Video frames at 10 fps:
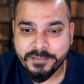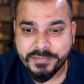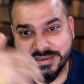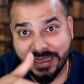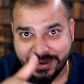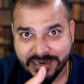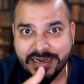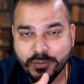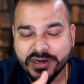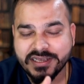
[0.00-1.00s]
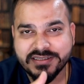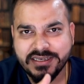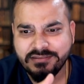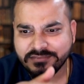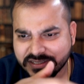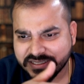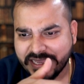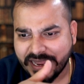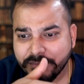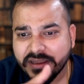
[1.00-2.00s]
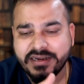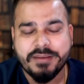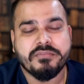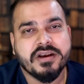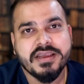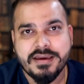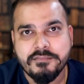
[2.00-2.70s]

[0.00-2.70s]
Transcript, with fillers: but currently what i see this can be a temporary